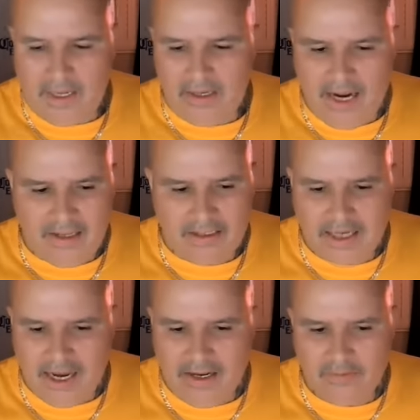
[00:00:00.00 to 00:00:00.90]
A lot of the
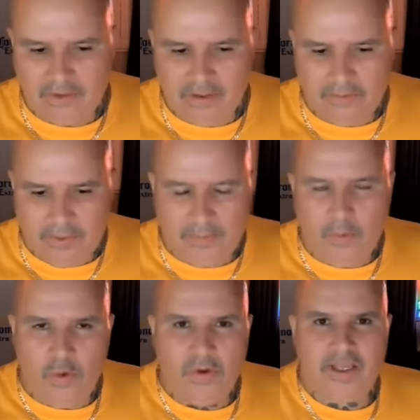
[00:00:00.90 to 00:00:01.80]
times
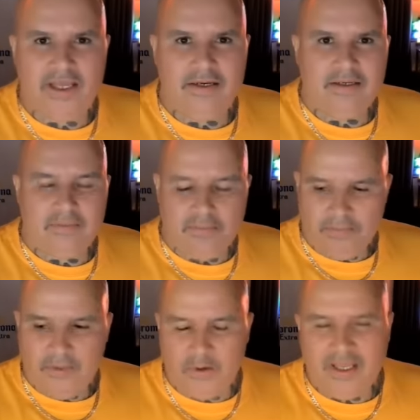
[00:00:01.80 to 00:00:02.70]
people will get
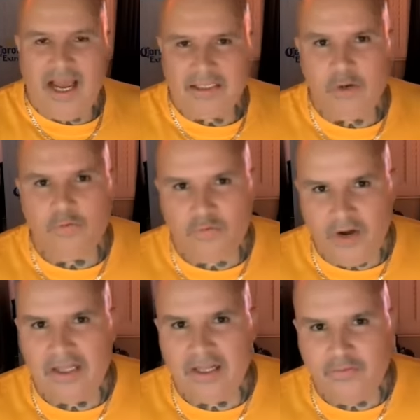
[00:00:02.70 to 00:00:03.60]
you'll catch
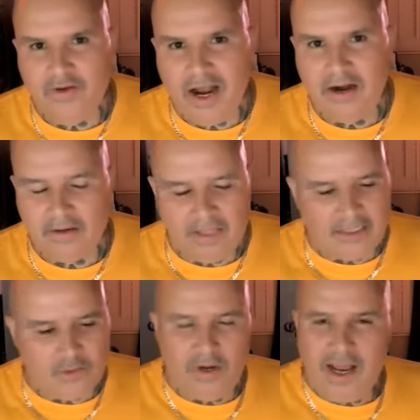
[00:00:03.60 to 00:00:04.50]
friendly fire.
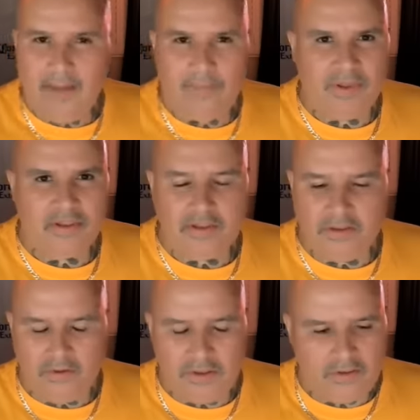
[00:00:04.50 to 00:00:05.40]
That's what happens.
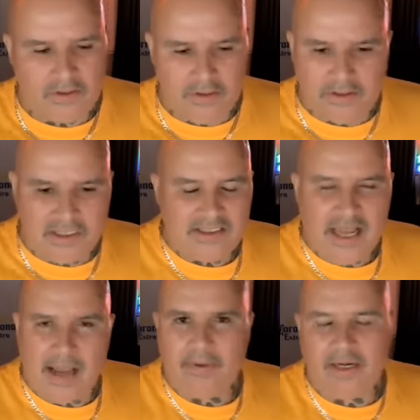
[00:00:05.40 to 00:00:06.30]
You know, you, you're just
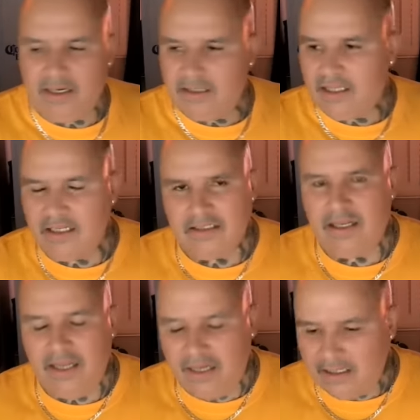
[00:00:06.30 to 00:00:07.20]
stabbing anything
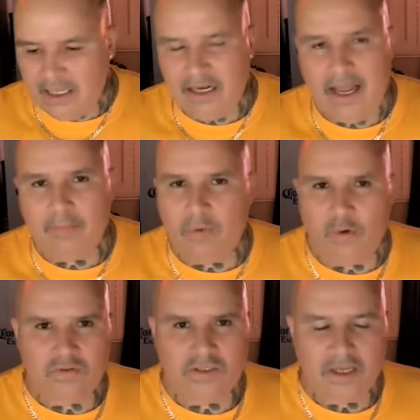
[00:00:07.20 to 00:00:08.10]
anything that
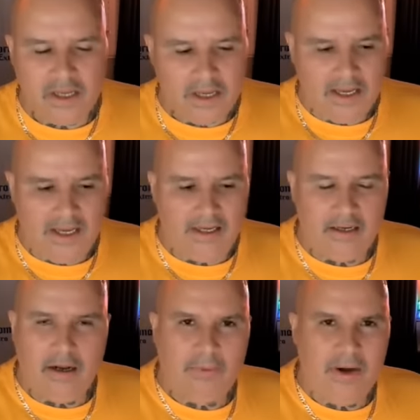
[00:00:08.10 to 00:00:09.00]
moves
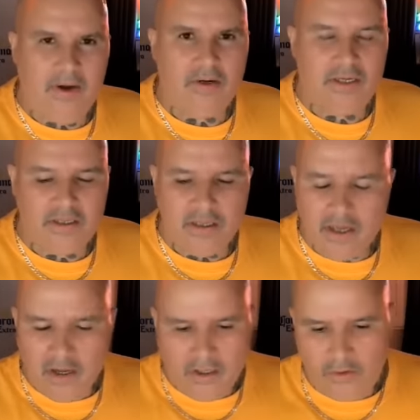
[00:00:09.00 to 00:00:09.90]
and apparently,
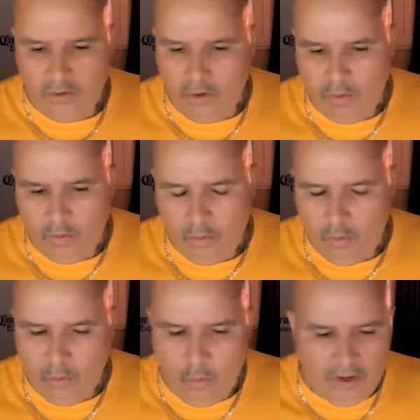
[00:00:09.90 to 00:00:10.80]
you know,
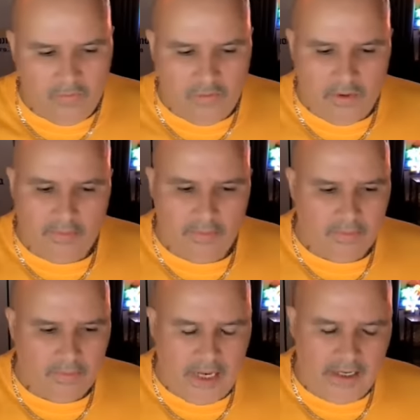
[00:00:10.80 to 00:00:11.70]
one of them
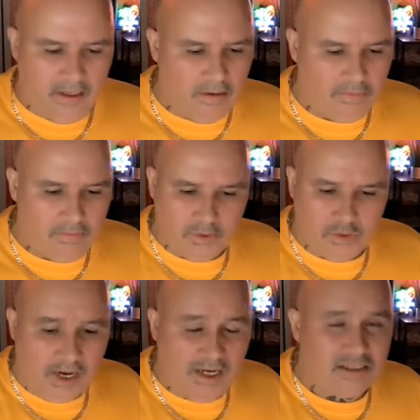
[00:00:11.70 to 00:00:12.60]
ended up
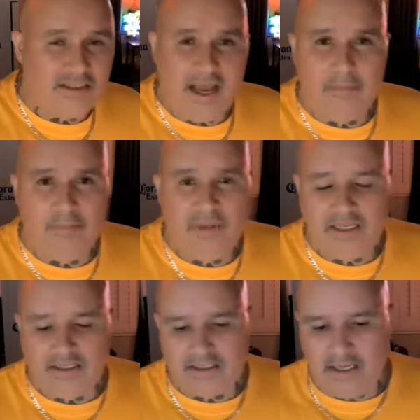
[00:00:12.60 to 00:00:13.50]
trying to stab
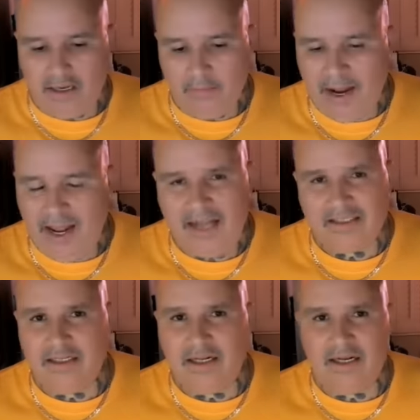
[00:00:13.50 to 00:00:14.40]
Beast, and by
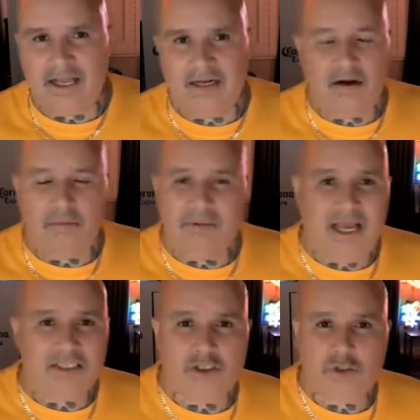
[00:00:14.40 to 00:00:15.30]
accident ended up
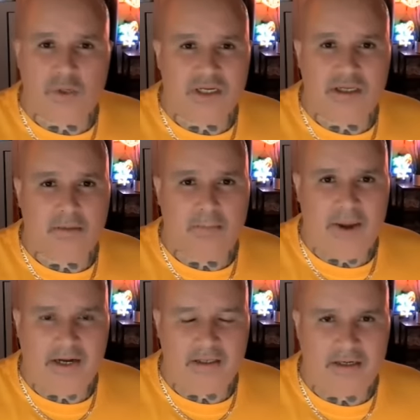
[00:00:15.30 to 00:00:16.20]
catching Tricky in the
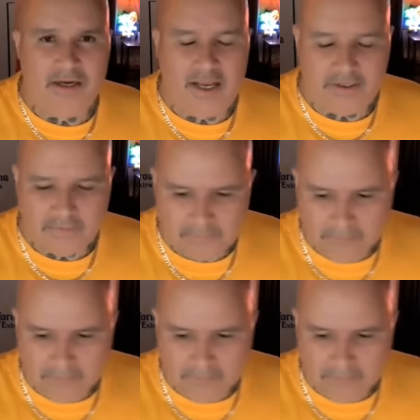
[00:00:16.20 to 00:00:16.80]
back of the neck.